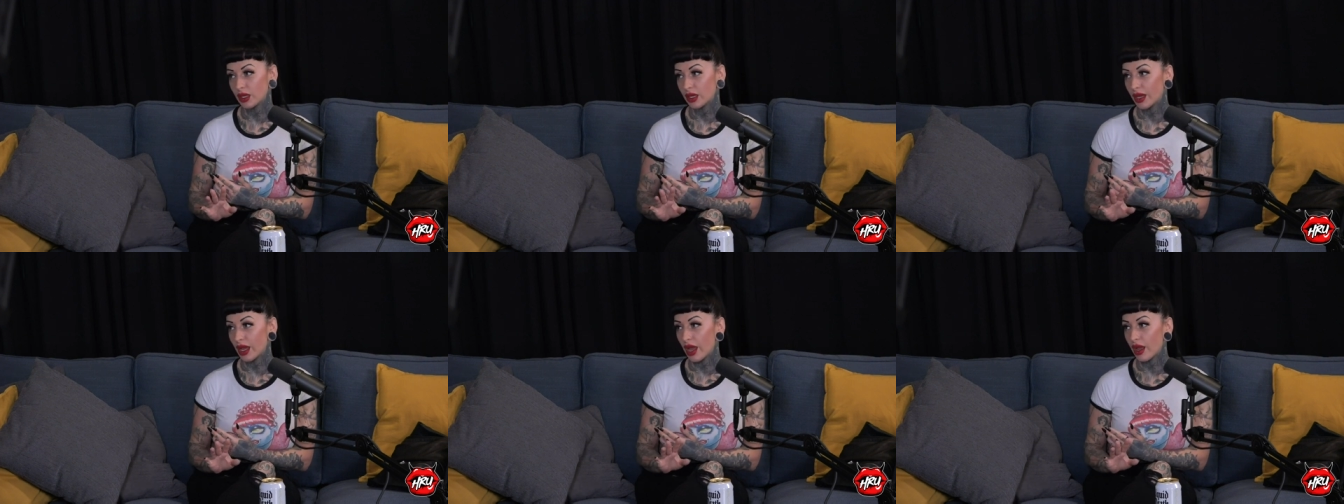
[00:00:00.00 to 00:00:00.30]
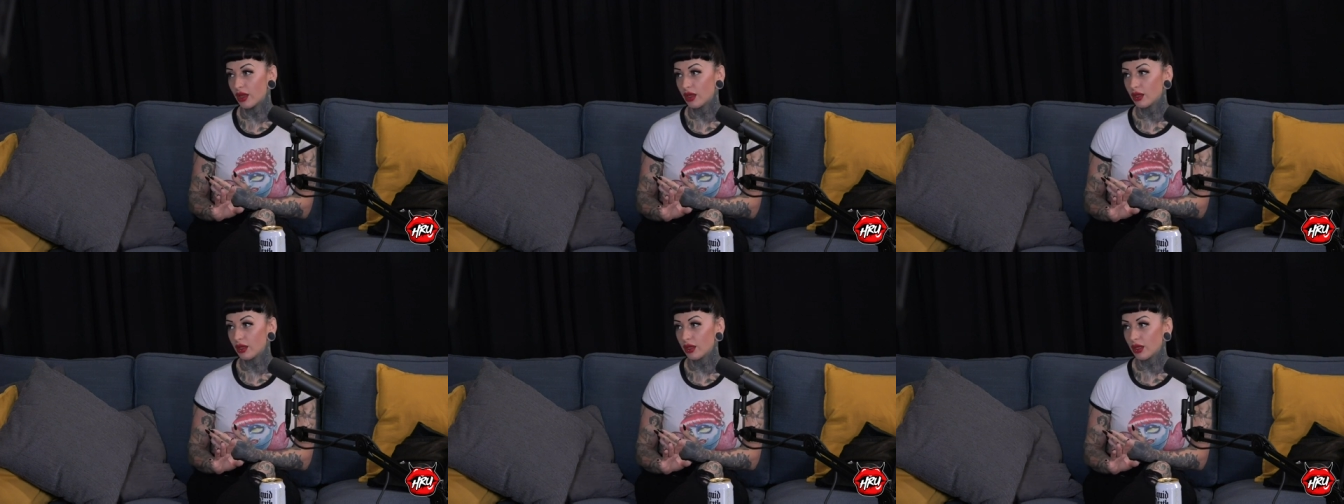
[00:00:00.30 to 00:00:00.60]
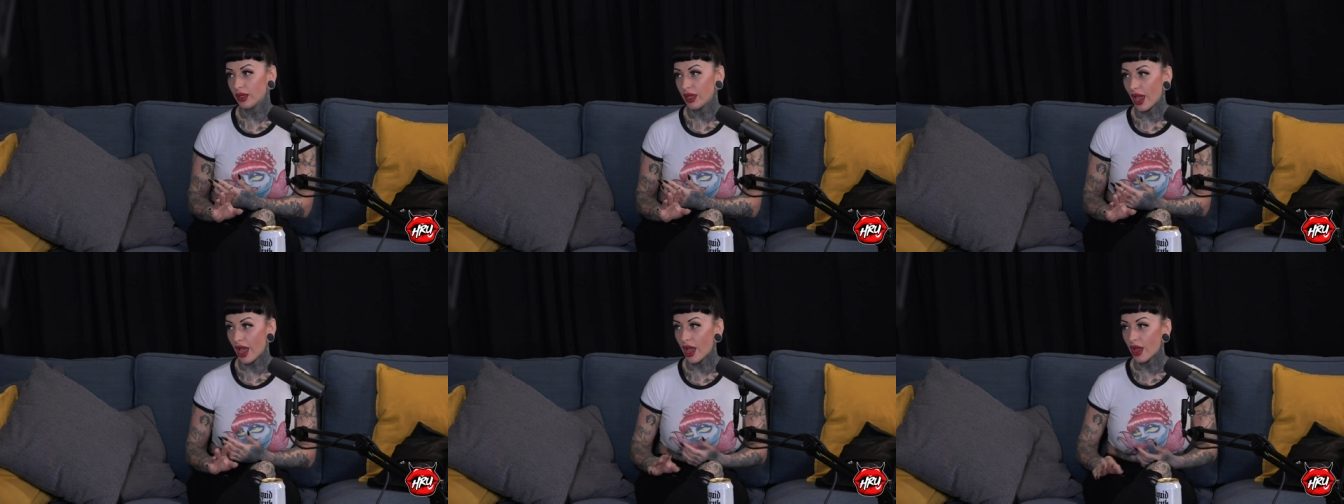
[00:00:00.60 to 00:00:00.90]
I was like, going to
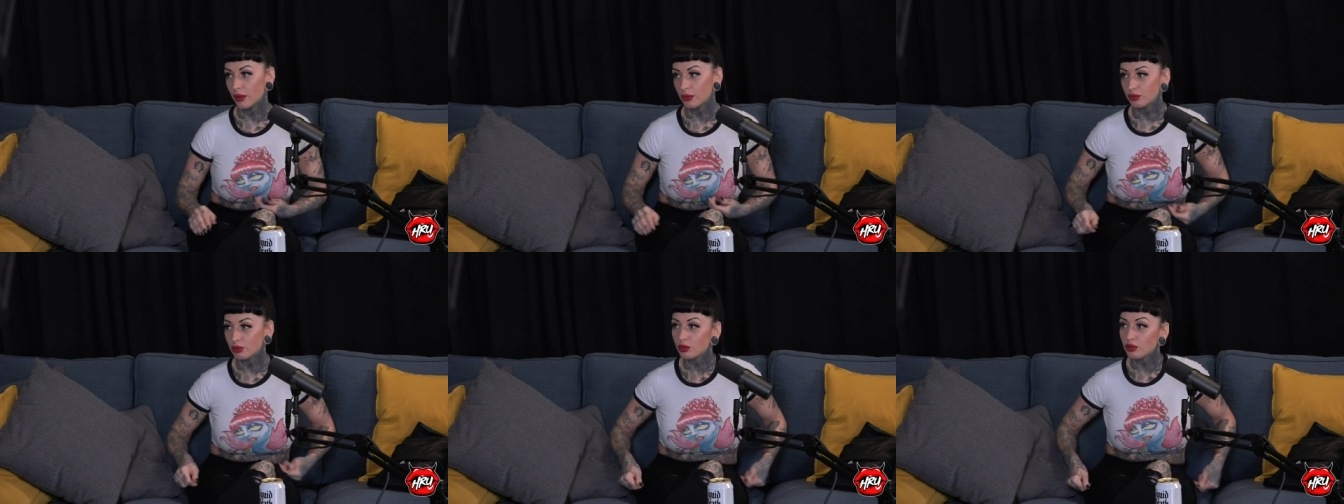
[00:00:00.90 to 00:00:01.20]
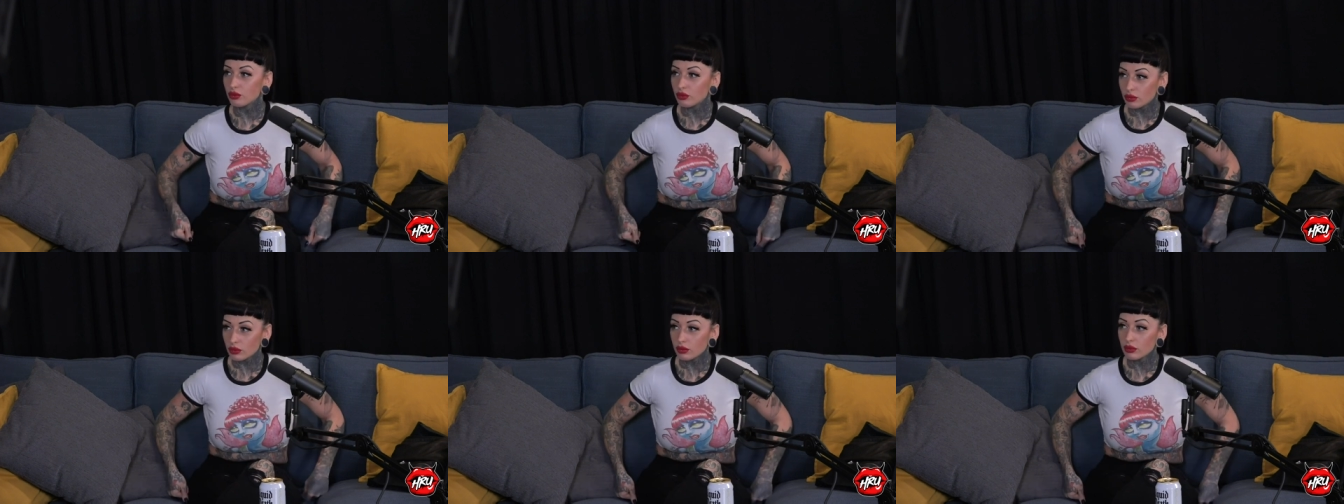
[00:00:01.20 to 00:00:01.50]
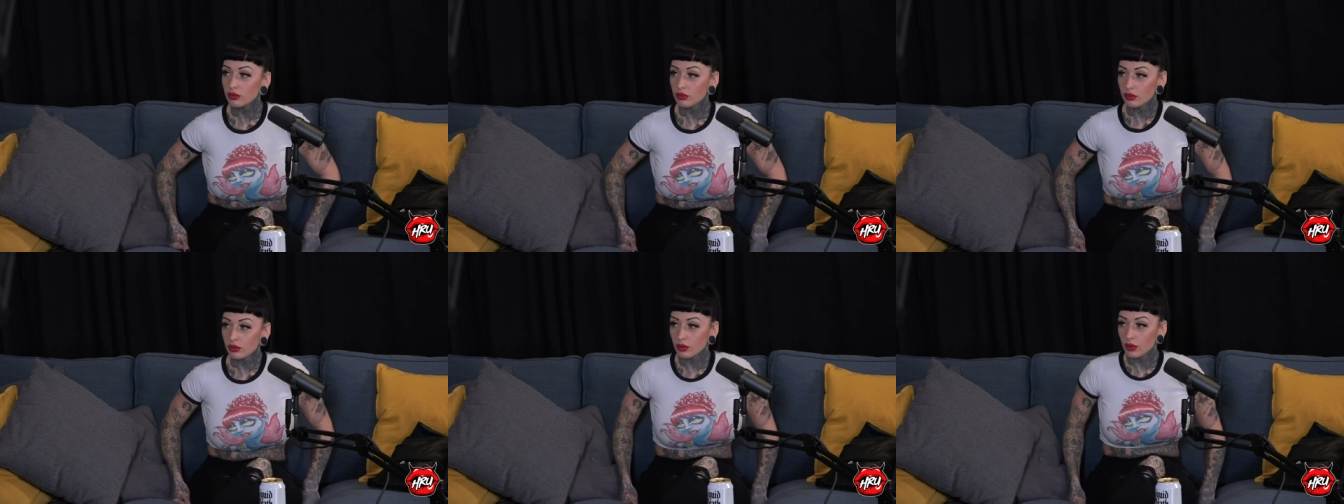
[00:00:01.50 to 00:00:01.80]
say, yeah. like, being dead
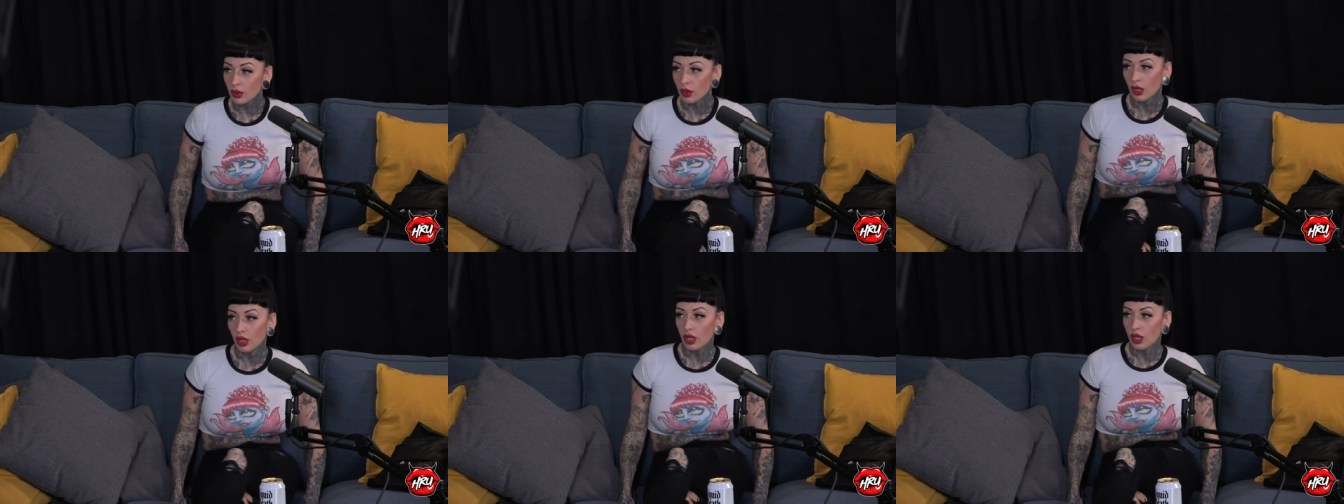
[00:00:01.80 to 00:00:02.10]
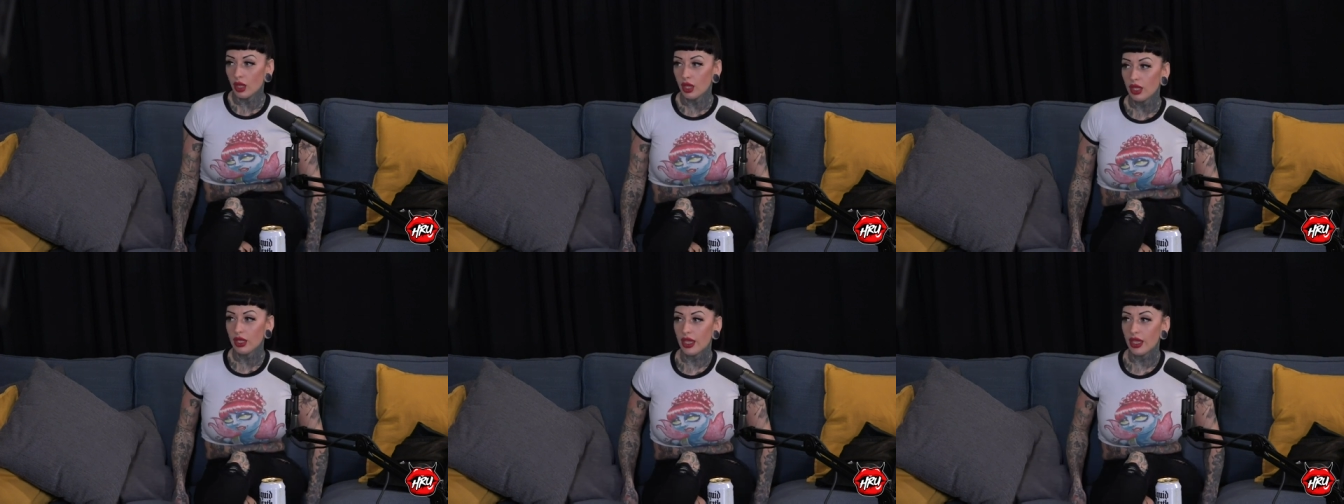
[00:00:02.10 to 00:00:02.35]
for five minutes.